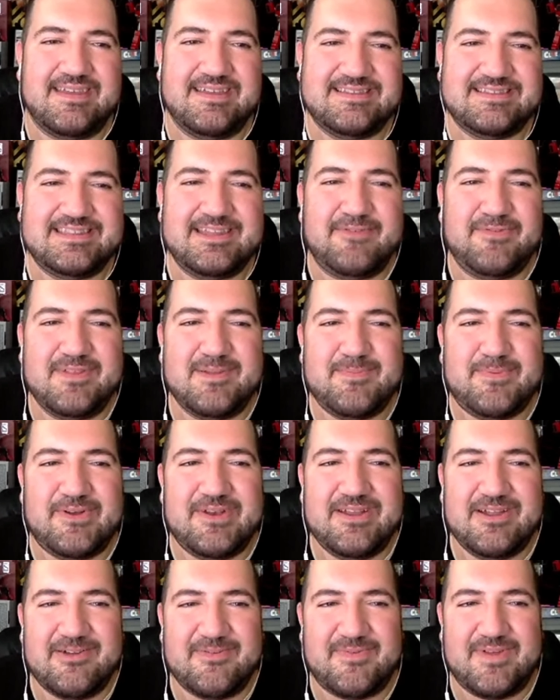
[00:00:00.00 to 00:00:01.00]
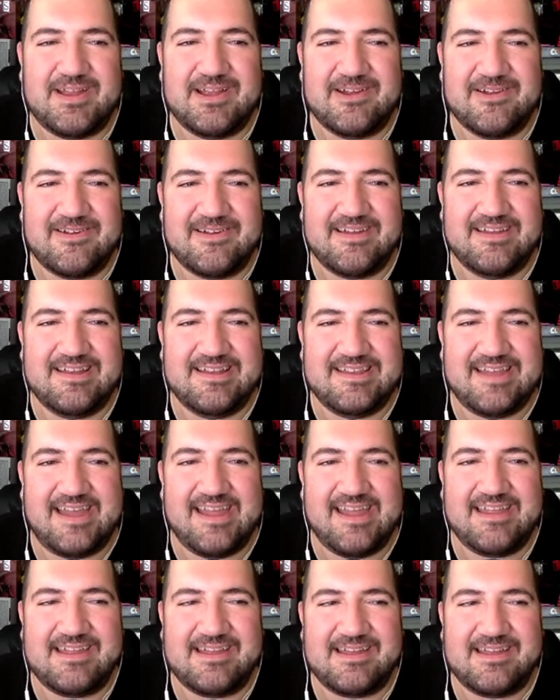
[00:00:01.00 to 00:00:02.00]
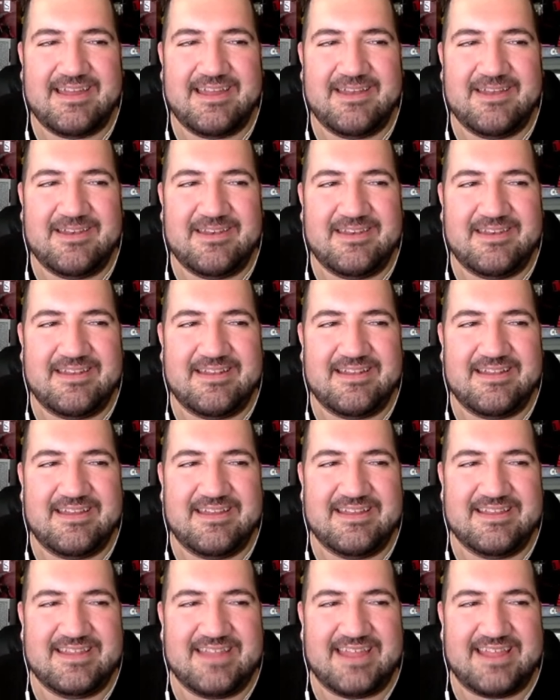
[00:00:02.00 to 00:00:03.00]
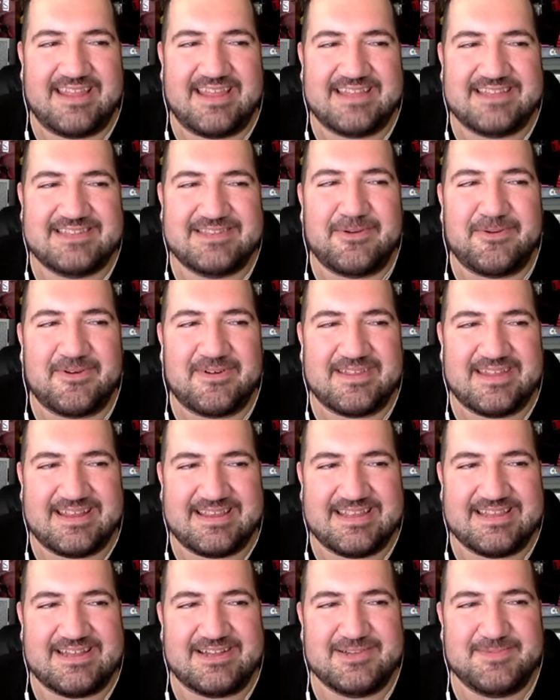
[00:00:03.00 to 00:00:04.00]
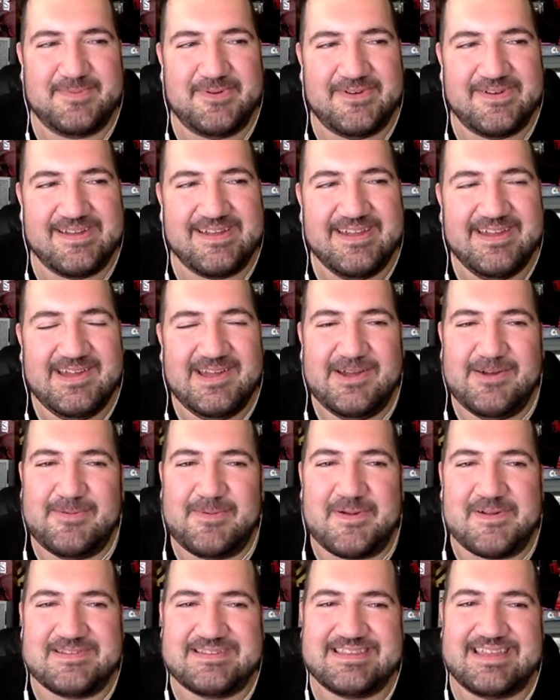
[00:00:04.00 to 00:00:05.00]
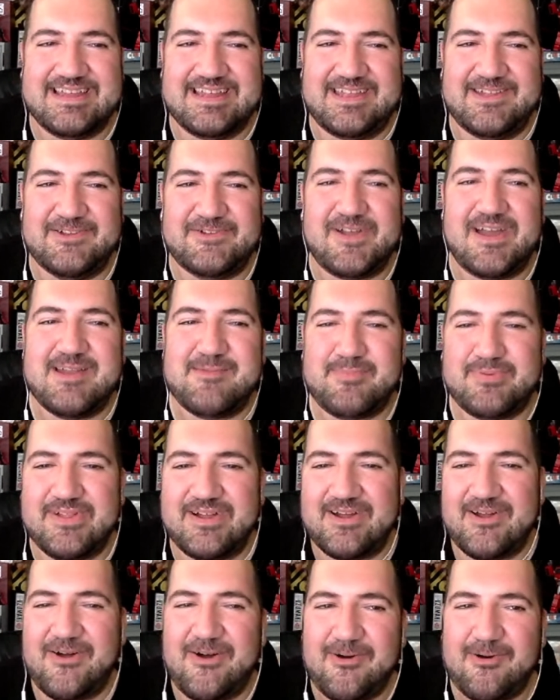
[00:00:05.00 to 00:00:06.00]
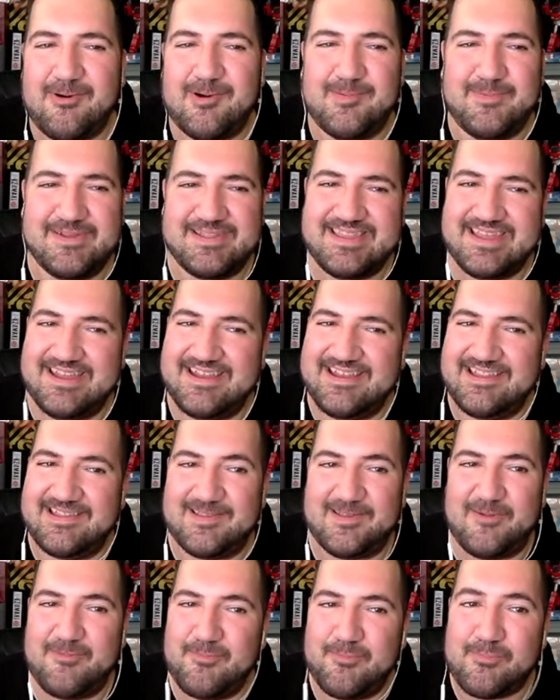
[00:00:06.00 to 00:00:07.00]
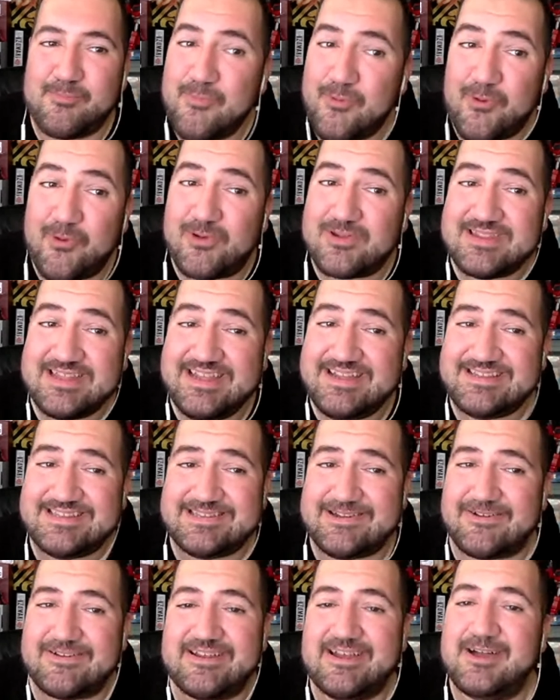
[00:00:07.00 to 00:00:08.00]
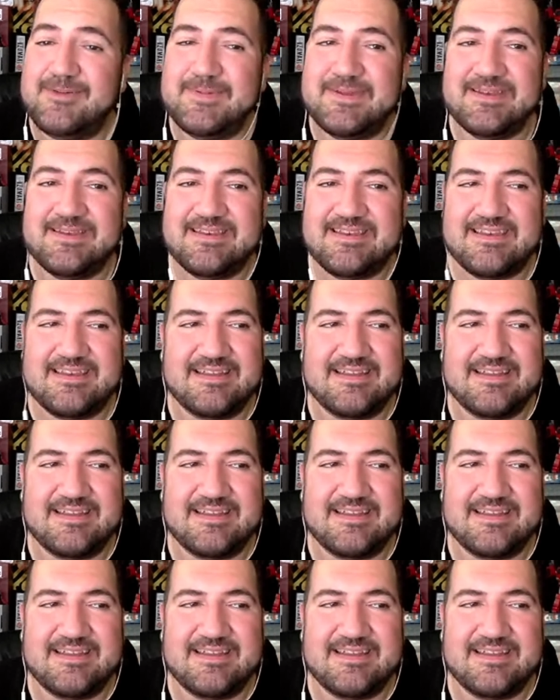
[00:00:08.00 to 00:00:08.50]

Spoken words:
it's definitely putting your finger in a dike in like that story, like the Dutch boy, where it's like you try to plug a hole, but then more leaks start coming.